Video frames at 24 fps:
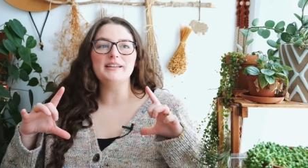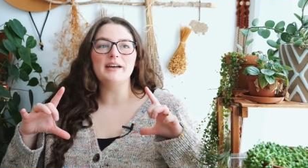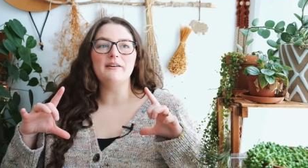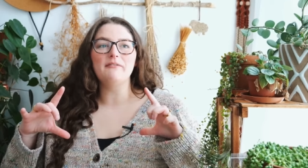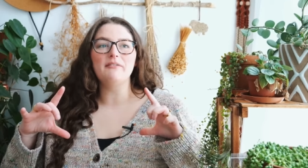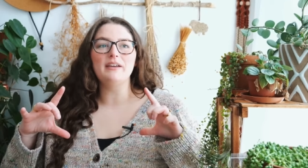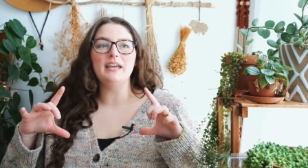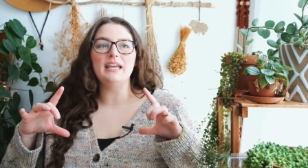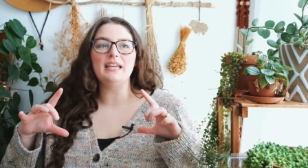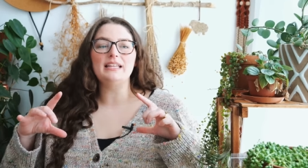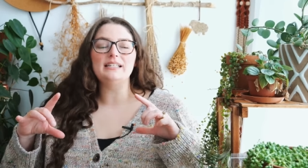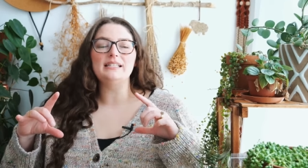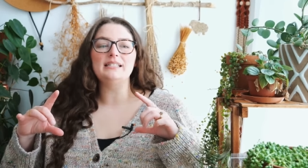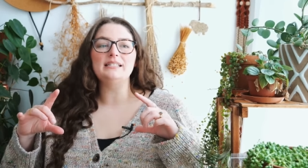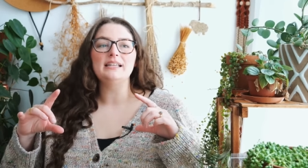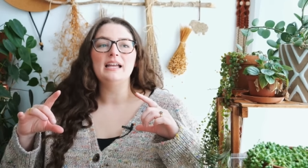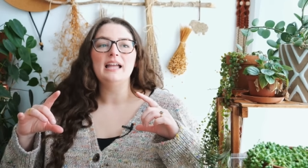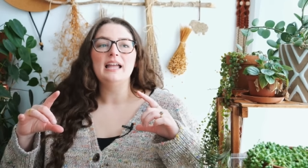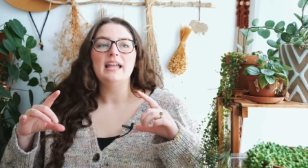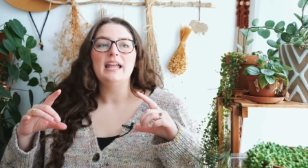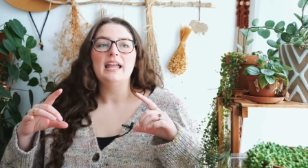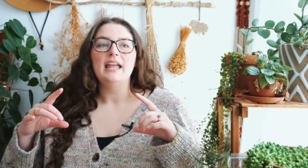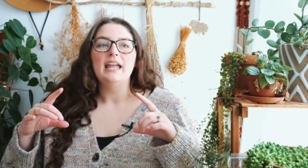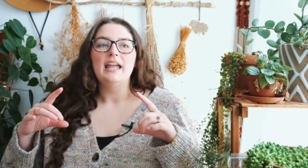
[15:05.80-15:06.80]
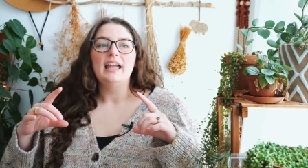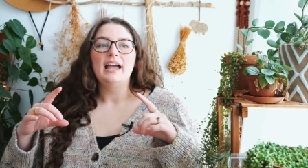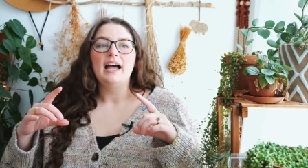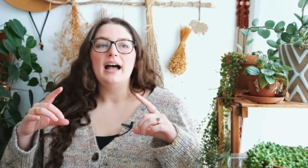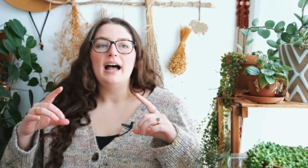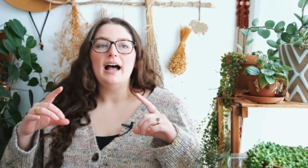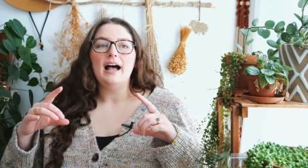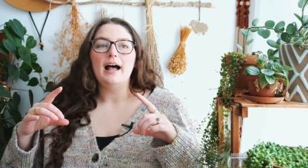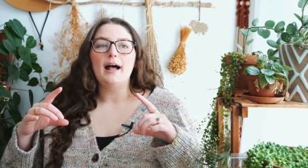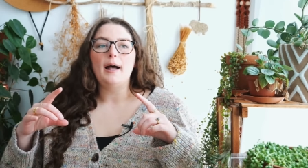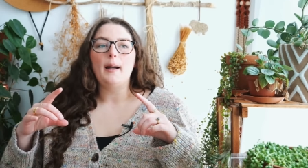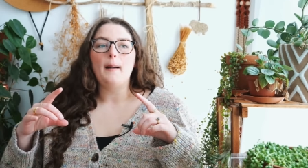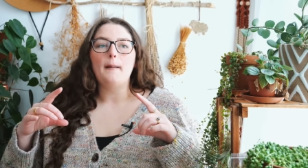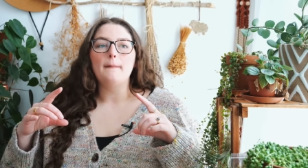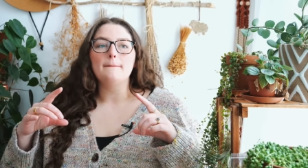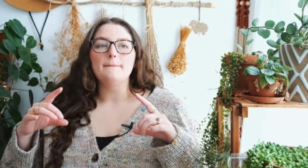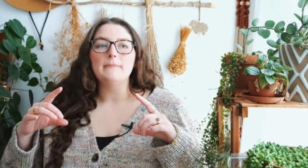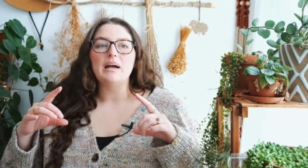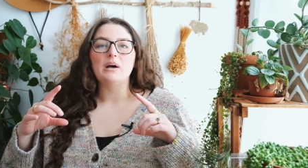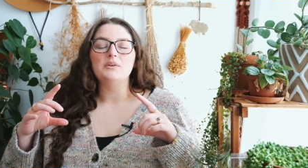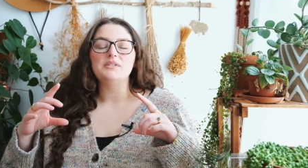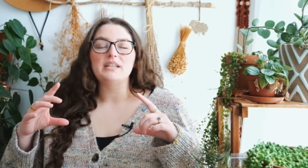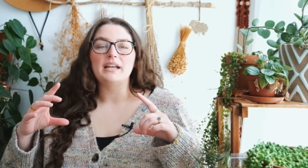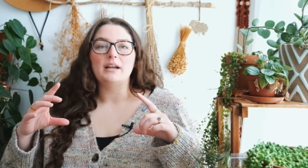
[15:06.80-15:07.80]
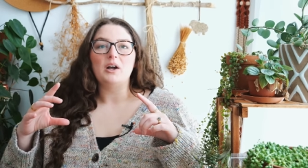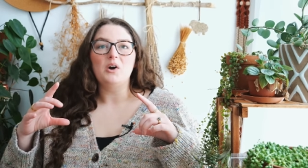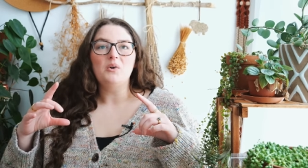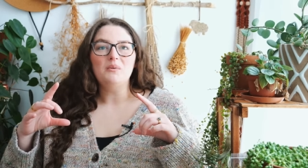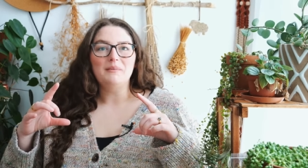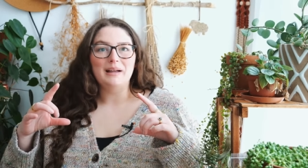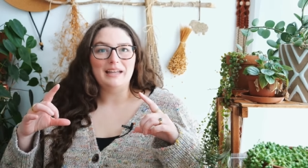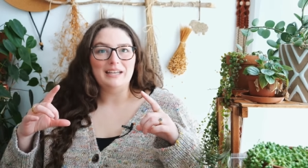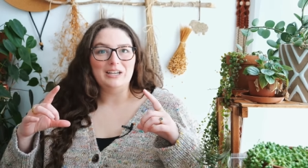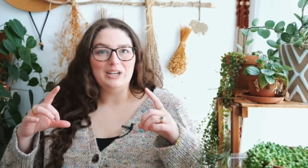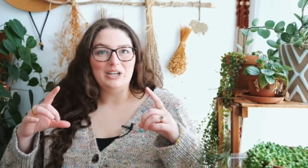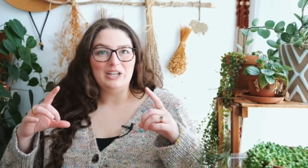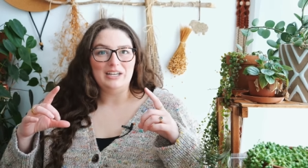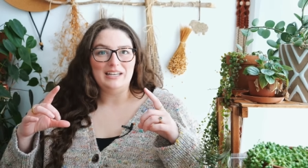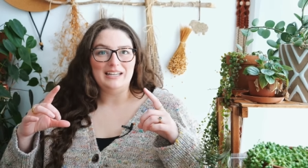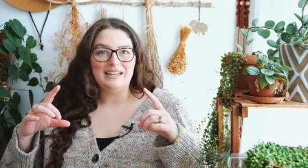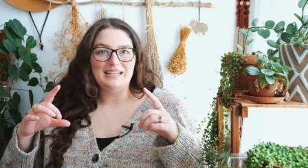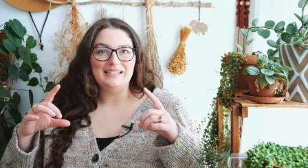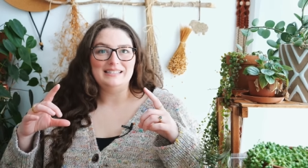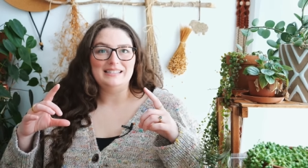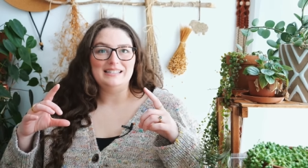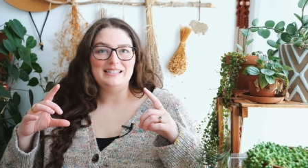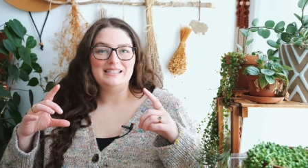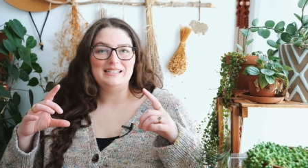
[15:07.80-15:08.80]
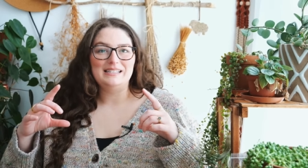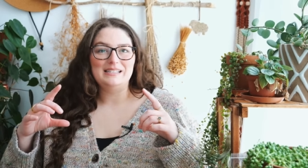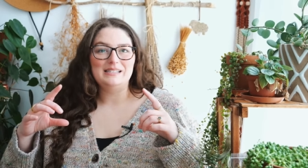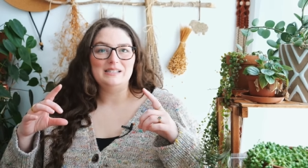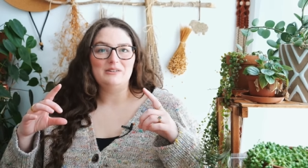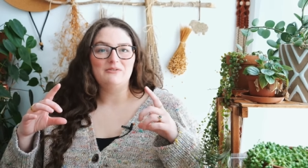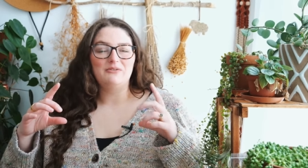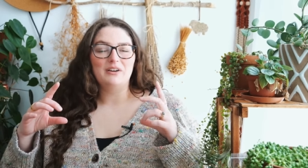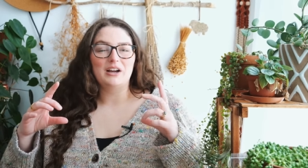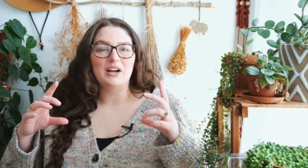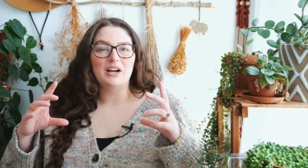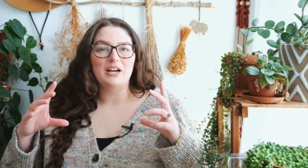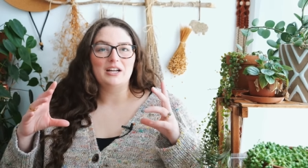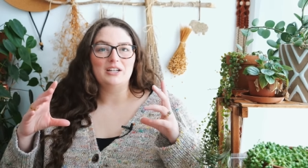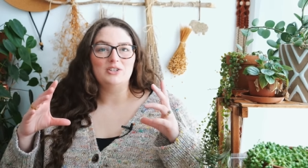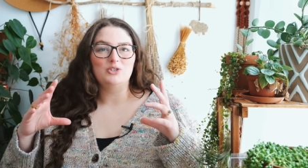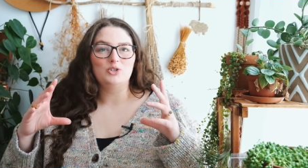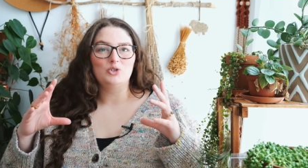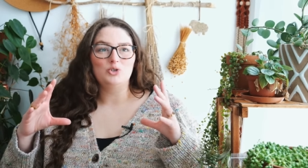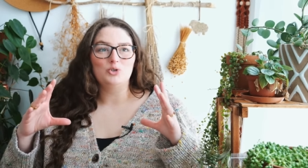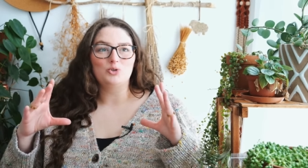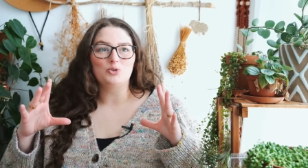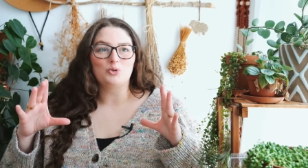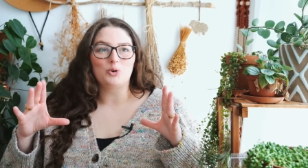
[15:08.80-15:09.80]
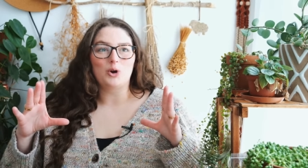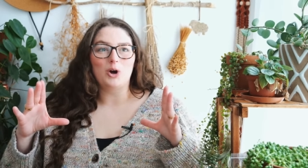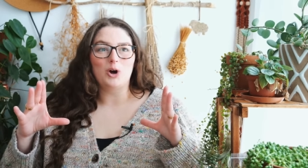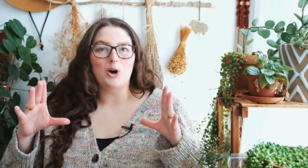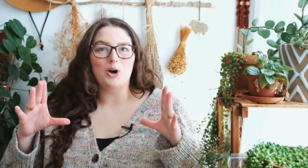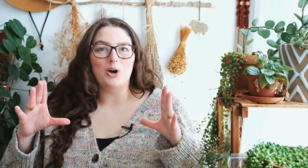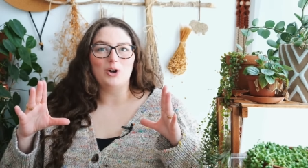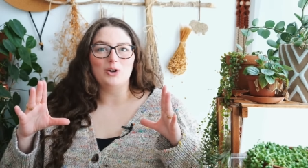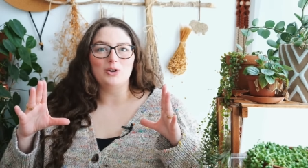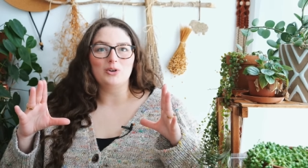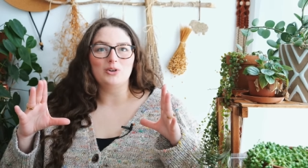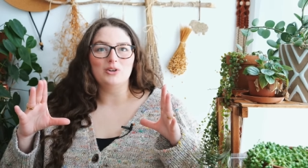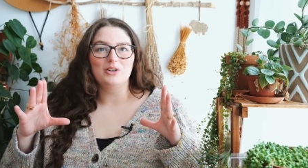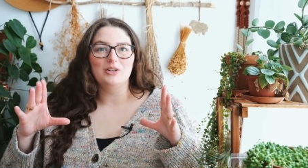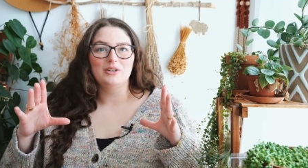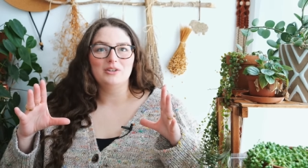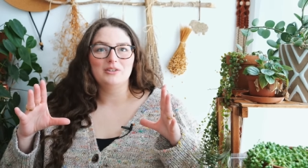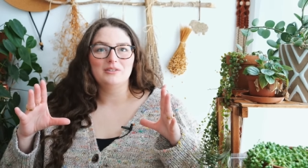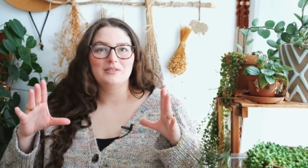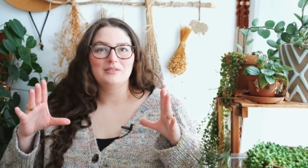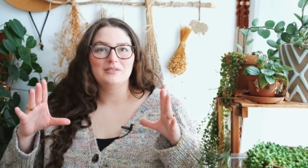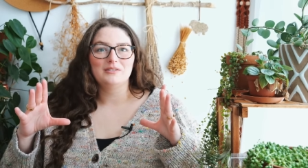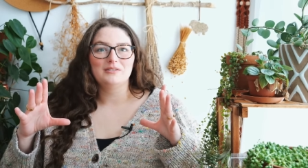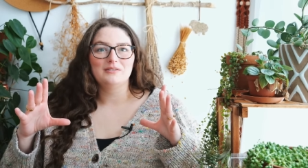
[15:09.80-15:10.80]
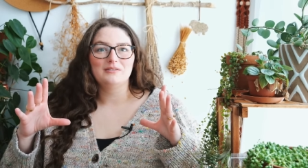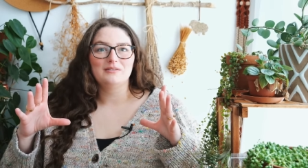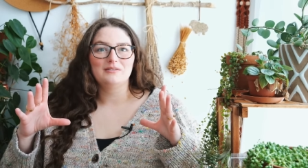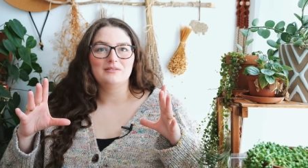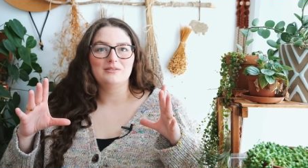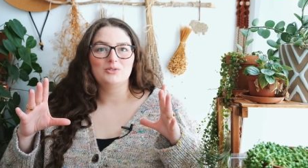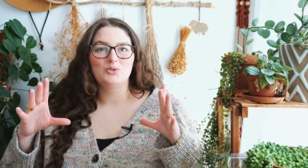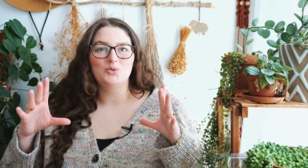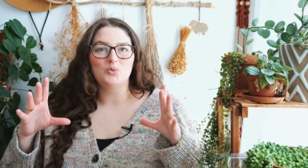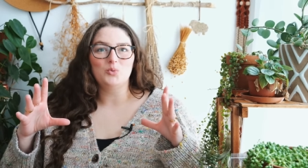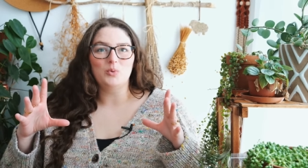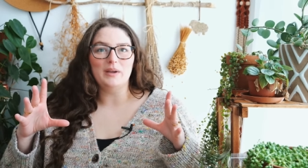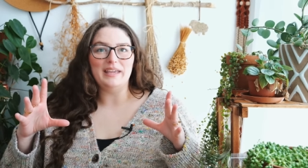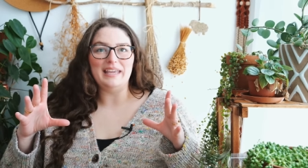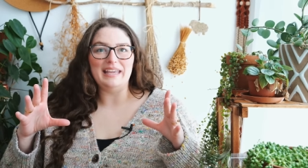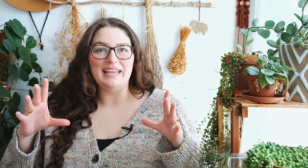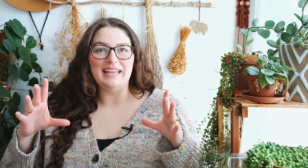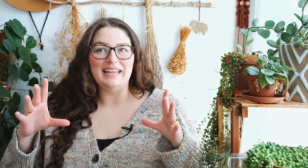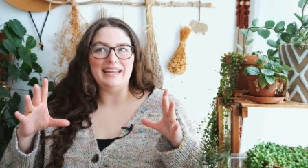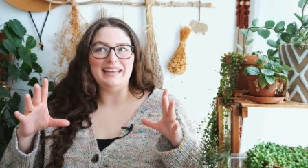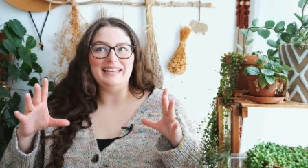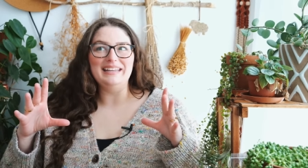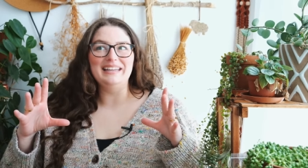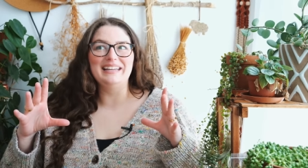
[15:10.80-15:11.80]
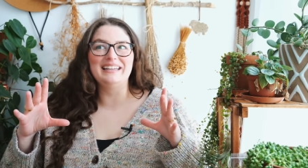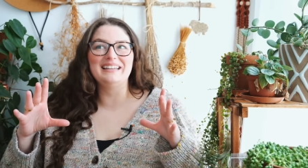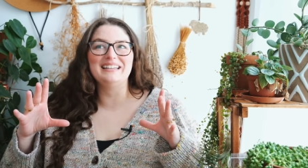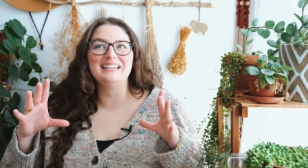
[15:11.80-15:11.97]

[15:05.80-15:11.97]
of it, I was like, oh my goodness, this is a very strong tweed,